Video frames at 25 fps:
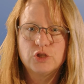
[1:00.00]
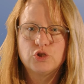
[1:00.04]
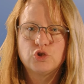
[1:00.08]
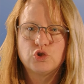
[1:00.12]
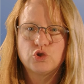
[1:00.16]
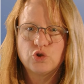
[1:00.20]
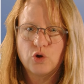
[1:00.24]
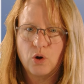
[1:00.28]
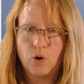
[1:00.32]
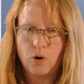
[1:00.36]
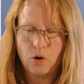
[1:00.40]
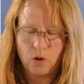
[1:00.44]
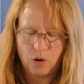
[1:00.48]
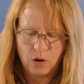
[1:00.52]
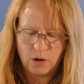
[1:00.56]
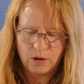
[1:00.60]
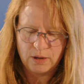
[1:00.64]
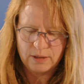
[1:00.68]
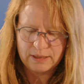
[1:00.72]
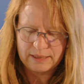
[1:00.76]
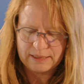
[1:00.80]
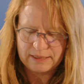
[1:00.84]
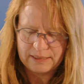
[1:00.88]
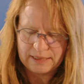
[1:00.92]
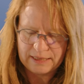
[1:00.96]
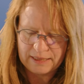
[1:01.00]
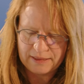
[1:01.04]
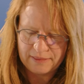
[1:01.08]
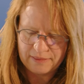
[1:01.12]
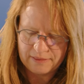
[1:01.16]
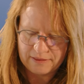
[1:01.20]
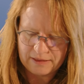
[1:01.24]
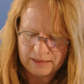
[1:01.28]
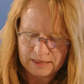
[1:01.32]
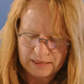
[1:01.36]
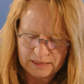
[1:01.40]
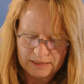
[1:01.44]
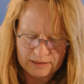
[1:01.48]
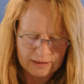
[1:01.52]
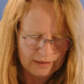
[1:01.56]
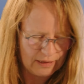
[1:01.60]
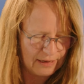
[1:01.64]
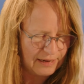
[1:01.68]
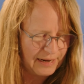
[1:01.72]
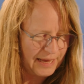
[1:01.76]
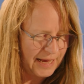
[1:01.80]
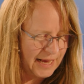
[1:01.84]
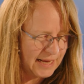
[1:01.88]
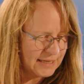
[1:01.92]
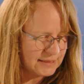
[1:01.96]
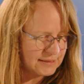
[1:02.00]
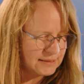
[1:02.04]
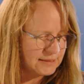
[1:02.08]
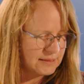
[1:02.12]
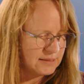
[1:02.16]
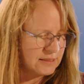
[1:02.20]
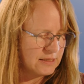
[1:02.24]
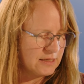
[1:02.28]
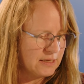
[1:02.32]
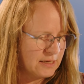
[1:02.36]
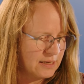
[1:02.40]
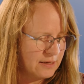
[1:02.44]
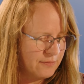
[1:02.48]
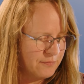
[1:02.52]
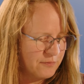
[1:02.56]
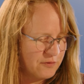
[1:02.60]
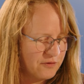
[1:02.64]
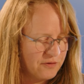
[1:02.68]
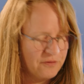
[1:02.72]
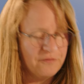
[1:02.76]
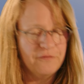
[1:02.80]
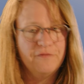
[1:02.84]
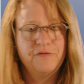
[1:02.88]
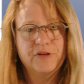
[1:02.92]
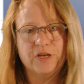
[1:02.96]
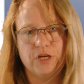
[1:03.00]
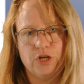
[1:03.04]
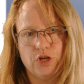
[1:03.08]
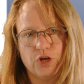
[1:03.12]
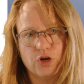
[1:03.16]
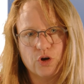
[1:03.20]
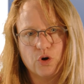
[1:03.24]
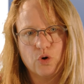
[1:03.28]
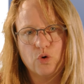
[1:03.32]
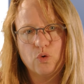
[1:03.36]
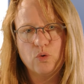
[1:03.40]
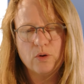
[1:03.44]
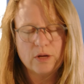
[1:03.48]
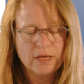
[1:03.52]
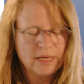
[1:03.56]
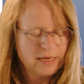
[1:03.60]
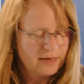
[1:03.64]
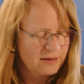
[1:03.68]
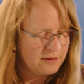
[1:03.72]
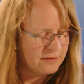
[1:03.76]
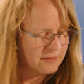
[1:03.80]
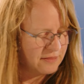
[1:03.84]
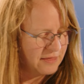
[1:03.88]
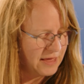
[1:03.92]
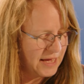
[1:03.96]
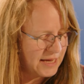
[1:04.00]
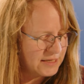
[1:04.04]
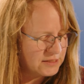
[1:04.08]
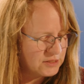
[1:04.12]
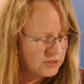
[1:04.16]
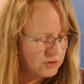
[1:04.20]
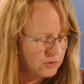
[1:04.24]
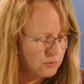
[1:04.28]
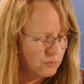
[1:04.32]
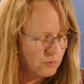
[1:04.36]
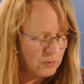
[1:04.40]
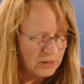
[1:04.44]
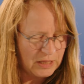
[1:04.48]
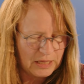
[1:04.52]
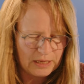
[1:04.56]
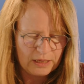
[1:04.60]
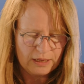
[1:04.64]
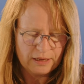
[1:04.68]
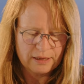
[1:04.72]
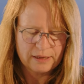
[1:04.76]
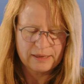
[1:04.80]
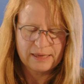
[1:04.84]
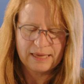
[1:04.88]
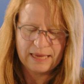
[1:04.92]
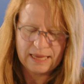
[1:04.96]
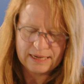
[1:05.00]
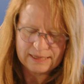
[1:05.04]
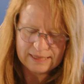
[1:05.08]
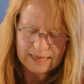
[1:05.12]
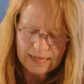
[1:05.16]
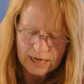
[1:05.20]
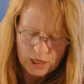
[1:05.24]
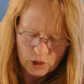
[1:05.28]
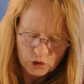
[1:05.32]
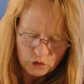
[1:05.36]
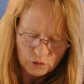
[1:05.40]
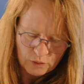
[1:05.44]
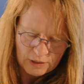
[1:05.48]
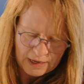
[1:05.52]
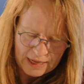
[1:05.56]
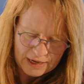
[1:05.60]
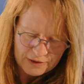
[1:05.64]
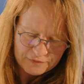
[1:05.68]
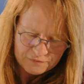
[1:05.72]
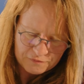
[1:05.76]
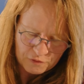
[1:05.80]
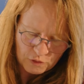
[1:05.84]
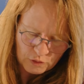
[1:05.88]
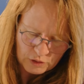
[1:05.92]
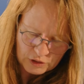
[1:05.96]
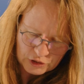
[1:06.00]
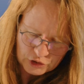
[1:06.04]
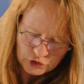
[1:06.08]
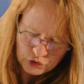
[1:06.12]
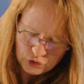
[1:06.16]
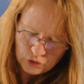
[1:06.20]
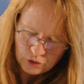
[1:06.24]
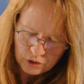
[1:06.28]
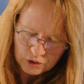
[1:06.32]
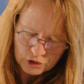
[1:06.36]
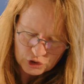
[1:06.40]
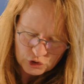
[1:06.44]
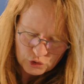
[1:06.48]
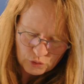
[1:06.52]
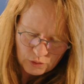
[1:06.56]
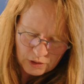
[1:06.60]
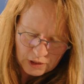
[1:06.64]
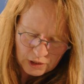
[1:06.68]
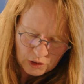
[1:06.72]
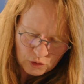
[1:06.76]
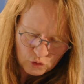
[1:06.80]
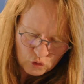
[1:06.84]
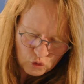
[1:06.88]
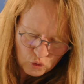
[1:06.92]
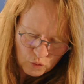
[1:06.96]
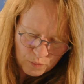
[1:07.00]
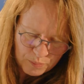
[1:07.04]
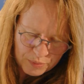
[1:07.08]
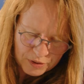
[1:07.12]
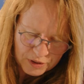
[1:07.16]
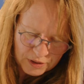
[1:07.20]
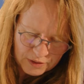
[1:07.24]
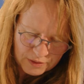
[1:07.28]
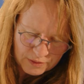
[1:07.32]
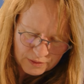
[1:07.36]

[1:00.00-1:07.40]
saw in the last video that we can calculate for a circular loop